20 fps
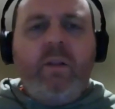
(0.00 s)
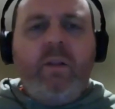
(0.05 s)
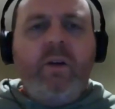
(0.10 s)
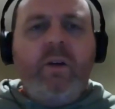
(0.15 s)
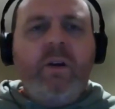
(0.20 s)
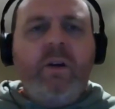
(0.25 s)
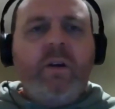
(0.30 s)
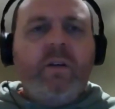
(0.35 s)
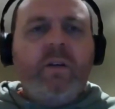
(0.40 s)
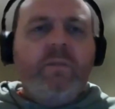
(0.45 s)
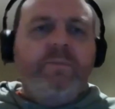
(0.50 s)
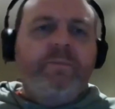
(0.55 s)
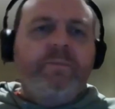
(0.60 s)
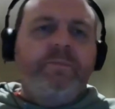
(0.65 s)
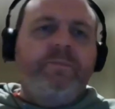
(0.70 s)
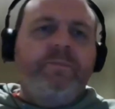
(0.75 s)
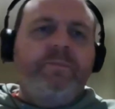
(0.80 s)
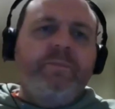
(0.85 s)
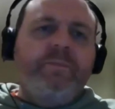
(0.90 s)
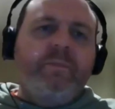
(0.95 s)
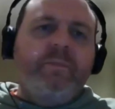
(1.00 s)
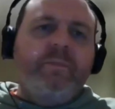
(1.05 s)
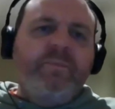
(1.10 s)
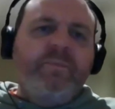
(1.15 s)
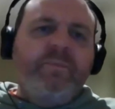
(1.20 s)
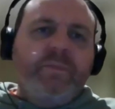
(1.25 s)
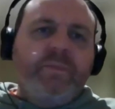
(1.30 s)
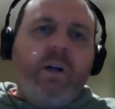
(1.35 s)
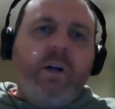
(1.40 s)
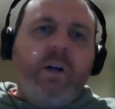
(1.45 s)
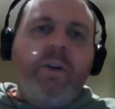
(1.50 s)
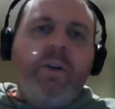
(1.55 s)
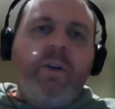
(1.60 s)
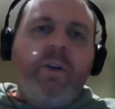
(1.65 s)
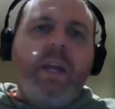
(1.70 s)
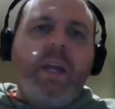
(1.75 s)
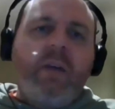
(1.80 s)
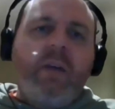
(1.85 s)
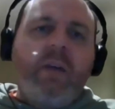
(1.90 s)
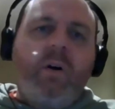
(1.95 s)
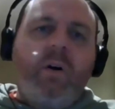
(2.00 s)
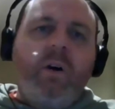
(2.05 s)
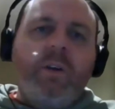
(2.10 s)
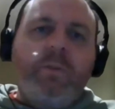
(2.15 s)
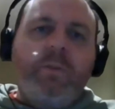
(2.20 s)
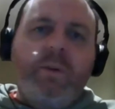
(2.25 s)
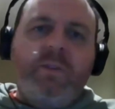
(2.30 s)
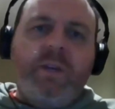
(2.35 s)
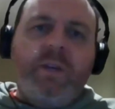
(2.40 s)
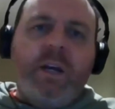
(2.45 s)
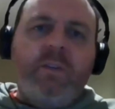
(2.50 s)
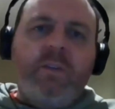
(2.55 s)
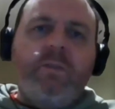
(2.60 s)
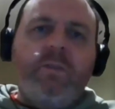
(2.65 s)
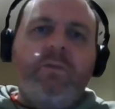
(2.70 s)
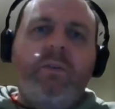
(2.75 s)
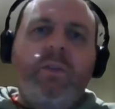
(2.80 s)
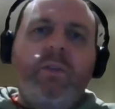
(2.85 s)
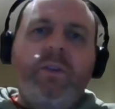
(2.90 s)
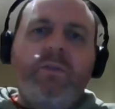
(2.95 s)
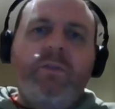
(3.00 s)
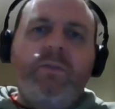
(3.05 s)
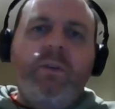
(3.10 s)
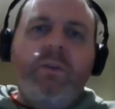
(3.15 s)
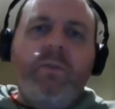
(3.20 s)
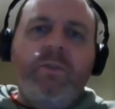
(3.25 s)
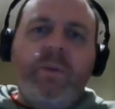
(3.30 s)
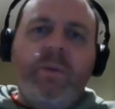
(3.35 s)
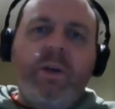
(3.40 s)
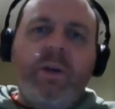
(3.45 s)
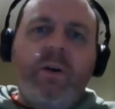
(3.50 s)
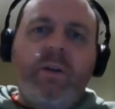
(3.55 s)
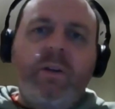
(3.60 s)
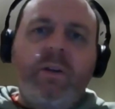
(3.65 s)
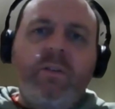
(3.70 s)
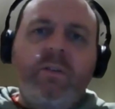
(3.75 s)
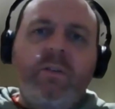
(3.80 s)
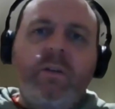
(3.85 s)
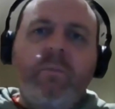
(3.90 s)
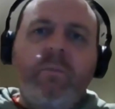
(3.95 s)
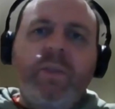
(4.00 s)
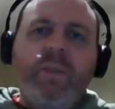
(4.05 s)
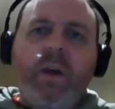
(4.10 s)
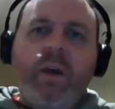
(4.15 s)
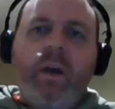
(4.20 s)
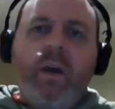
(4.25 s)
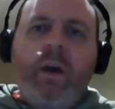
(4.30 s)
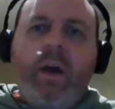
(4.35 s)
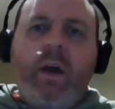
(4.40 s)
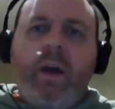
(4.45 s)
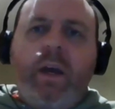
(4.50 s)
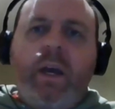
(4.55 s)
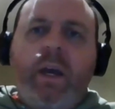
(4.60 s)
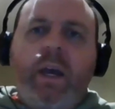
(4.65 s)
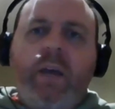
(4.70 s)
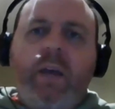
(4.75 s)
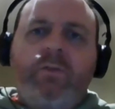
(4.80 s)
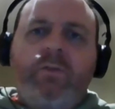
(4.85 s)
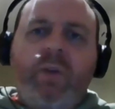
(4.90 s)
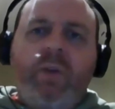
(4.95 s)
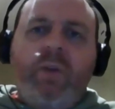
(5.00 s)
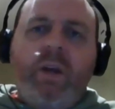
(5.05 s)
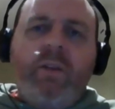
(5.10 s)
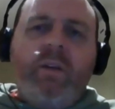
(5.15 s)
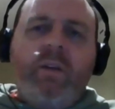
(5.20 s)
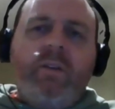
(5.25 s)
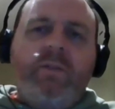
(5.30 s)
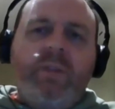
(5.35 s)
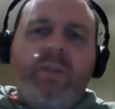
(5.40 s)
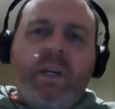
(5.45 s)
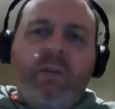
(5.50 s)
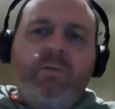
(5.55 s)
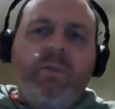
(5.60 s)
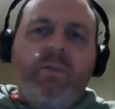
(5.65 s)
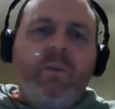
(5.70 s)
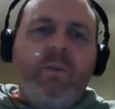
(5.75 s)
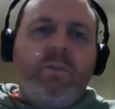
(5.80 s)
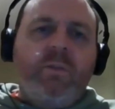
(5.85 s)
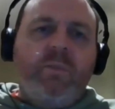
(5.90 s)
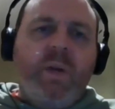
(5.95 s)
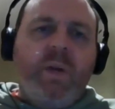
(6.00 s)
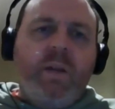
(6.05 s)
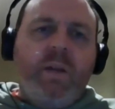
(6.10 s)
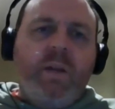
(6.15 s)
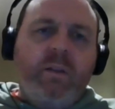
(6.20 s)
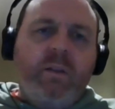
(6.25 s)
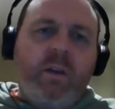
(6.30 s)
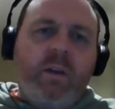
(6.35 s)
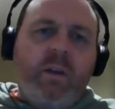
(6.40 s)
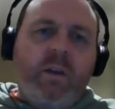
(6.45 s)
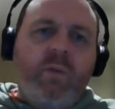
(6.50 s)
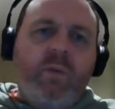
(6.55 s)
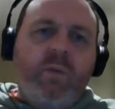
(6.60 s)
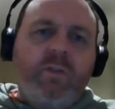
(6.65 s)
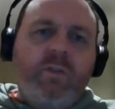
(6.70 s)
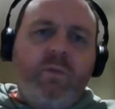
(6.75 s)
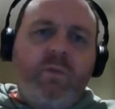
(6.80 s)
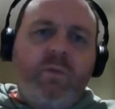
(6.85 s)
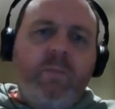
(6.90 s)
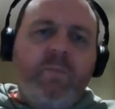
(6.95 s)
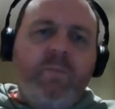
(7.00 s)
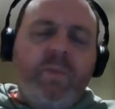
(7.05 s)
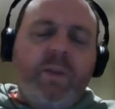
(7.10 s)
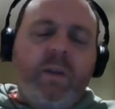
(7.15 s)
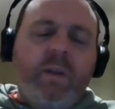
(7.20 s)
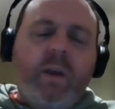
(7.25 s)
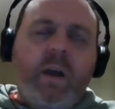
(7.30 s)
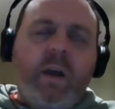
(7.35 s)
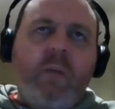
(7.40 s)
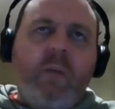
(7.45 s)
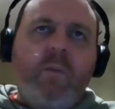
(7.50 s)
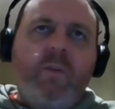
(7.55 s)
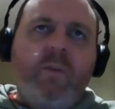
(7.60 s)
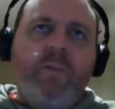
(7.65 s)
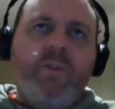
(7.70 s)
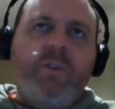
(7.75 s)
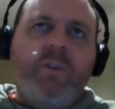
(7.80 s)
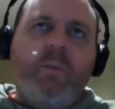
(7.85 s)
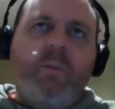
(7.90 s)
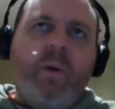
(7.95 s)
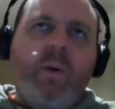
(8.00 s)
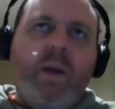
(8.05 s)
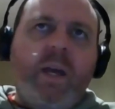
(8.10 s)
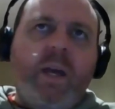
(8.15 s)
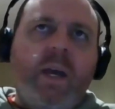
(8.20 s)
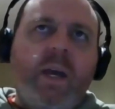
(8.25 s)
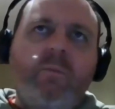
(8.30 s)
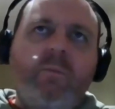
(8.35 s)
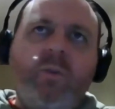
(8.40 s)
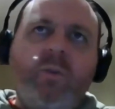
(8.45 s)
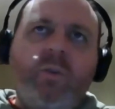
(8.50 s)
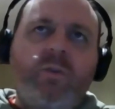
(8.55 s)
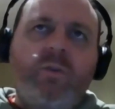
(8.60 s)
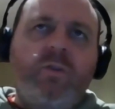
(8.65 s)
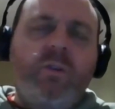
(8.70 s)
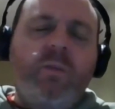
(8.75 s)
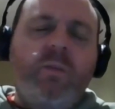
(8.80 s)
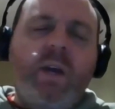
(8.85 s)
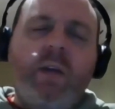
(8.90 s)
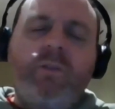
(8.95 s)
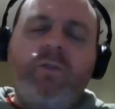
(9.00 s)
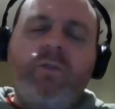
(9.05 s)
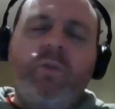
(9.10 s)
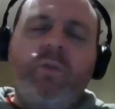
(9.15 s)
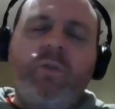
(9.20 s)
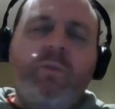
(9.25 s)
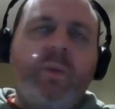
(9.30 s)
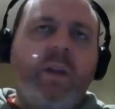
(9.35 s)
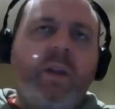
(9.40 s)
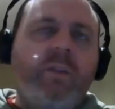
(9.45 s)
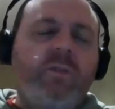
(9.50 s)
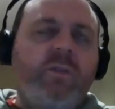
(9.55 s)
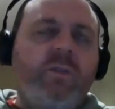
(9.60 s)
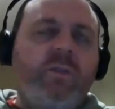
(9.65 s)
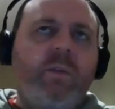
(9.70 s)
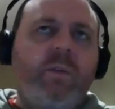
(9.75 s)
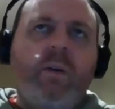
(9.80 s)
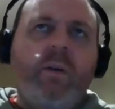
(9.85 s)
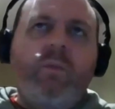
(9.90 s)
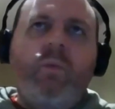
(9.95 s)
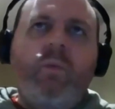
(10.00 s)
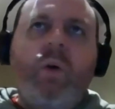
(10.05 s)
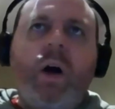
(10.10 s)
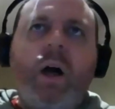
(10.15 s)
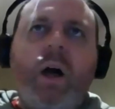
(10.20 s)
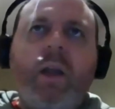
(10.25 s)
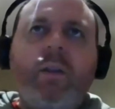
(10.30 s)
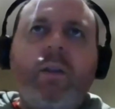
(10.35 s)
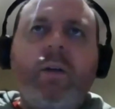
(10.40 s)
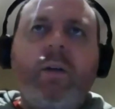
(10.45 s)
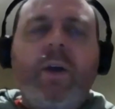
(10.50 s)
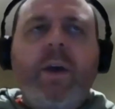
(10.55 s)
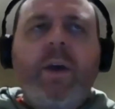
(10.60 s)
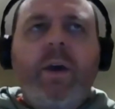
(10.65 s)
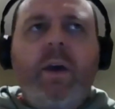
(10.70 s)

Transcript: Look, I didn't have high expectations for this film, to be honest. It's rare that a second film is better than the original one. Off the top of my head, look, Terminator 2 is better than Terminator 1.